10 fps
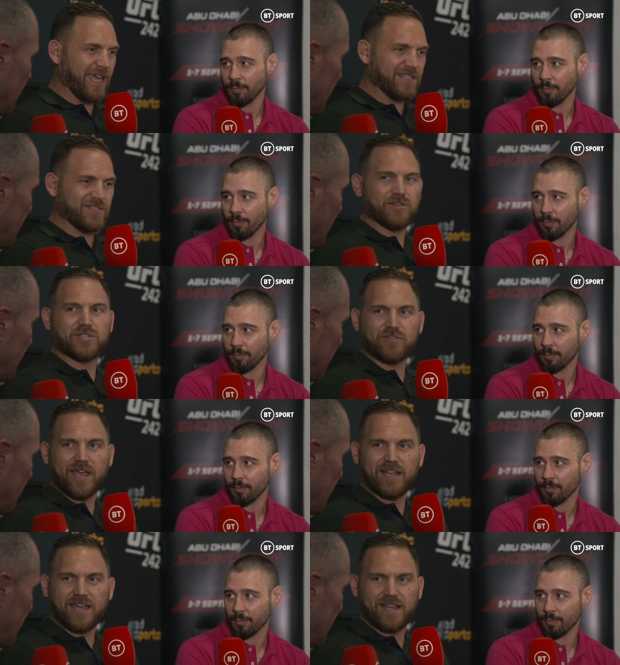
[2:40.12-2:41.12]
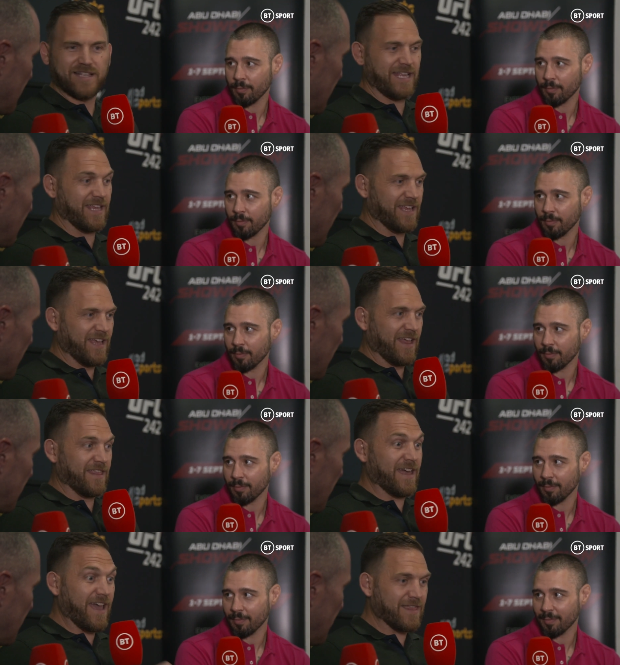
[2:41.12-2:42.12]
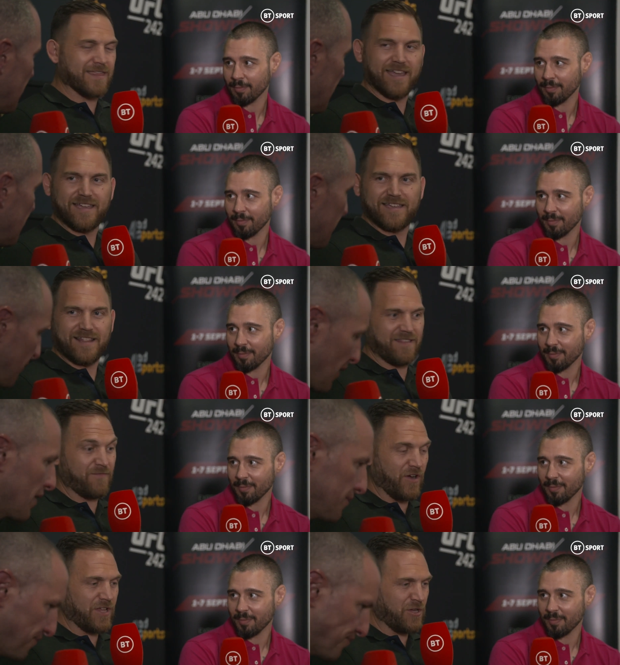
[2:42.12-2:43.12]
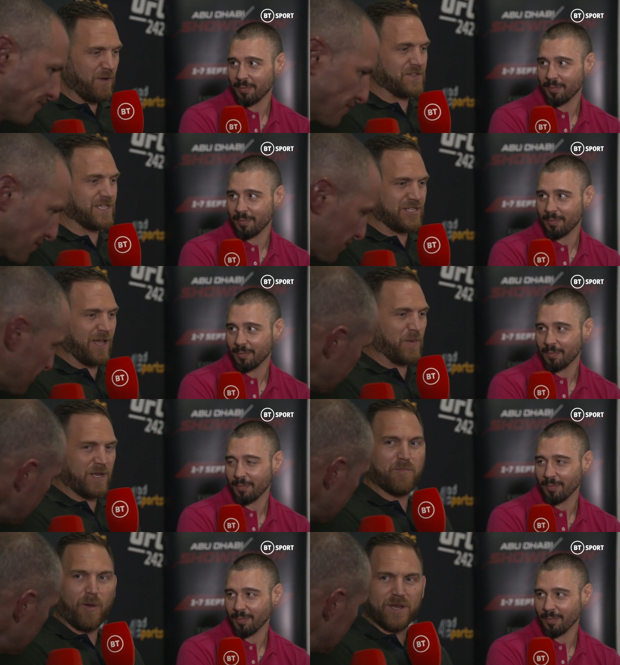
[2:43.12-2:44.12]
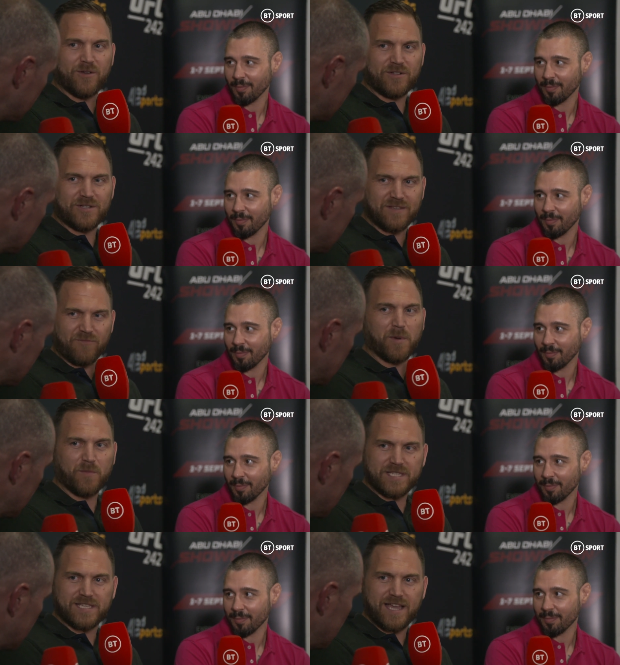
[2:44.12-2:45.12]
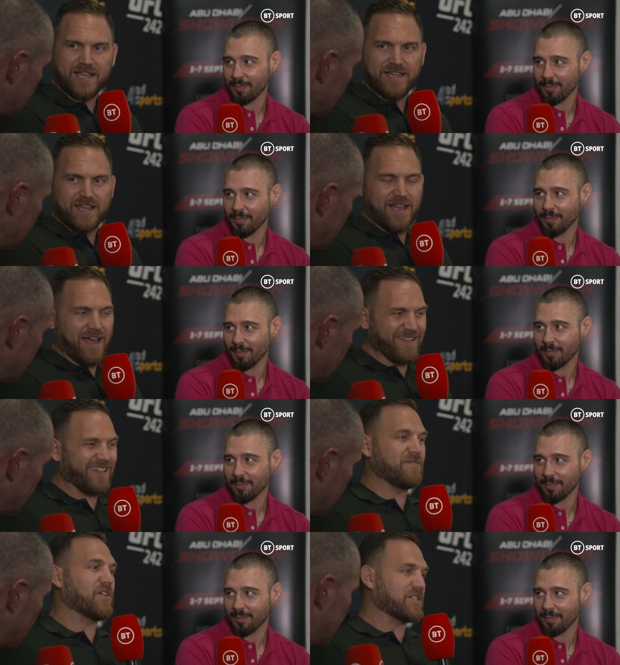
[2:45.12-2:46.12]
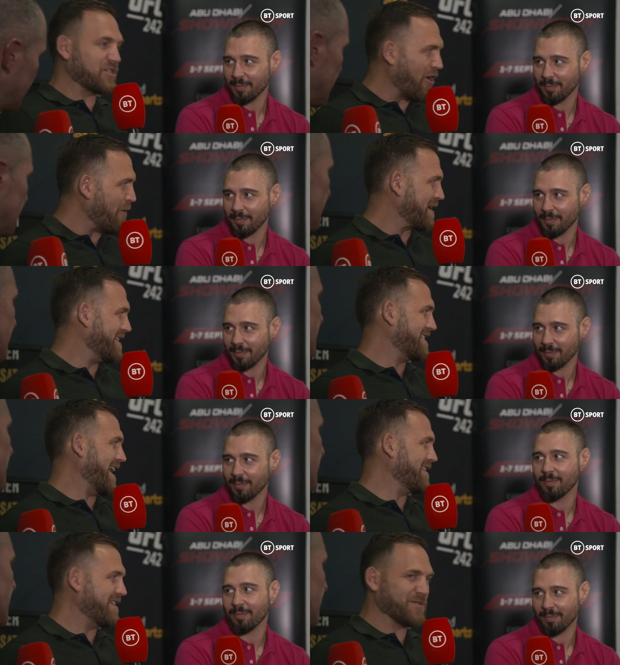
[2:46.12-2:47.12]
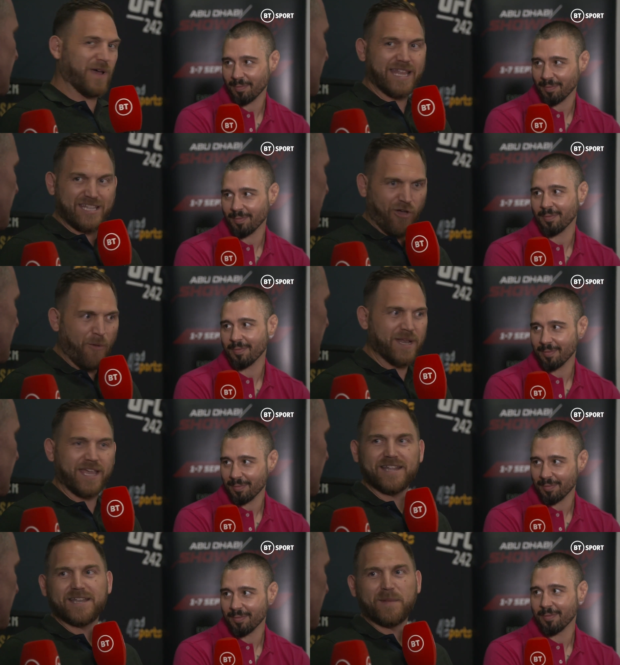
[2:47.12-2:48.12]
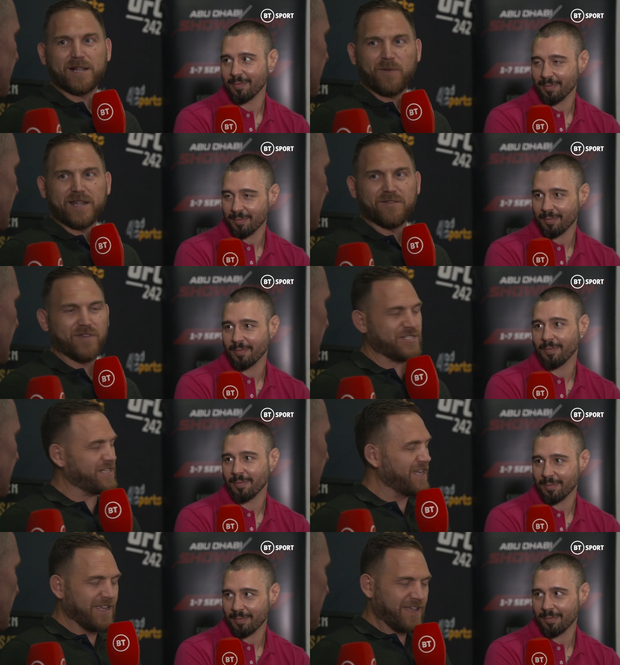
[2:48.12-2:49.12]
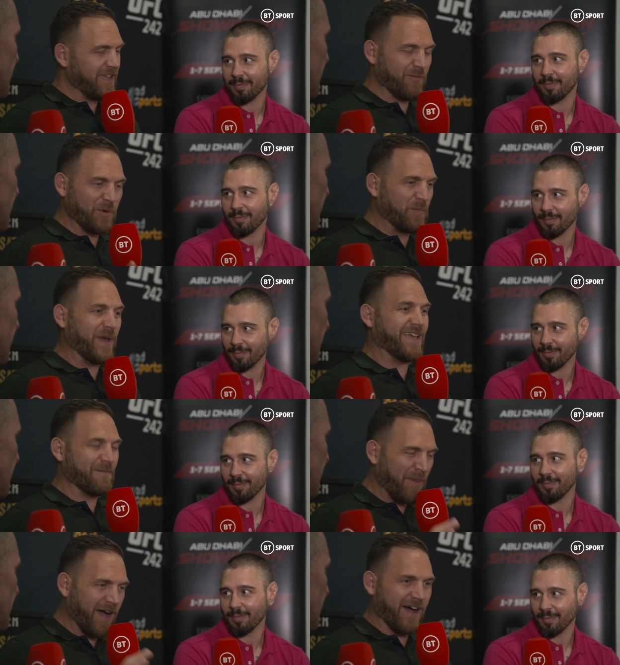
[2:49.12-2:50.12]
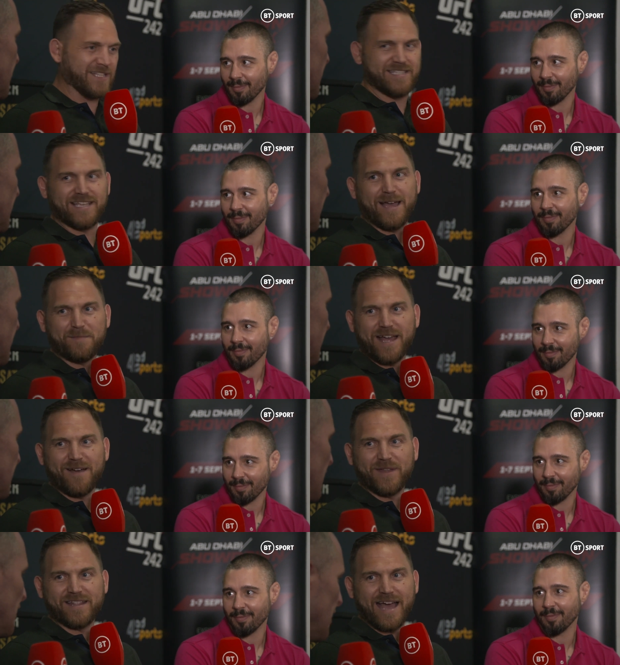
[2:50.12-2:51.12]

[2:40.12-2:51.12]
Speaker 1: against Australia. It's like their thing. Like they've got a UFC champion and Bobby Knuckles and Robert Whittaker, and now they've got a top contender as well. They're dominating the middleweight division. It will be party time down there,